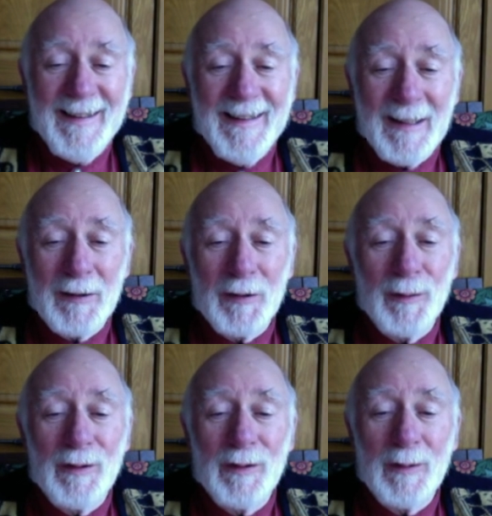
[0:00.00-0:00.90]
and grew
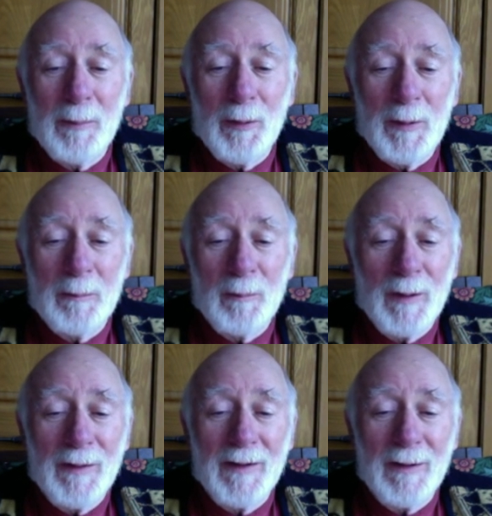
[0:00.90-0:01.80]
into a poem
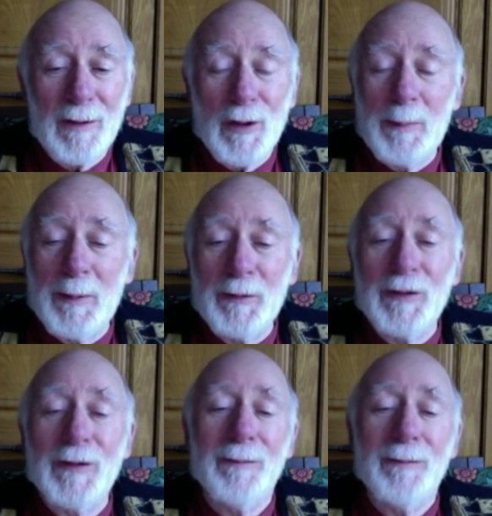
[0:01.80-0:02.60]
once I'd thought about it.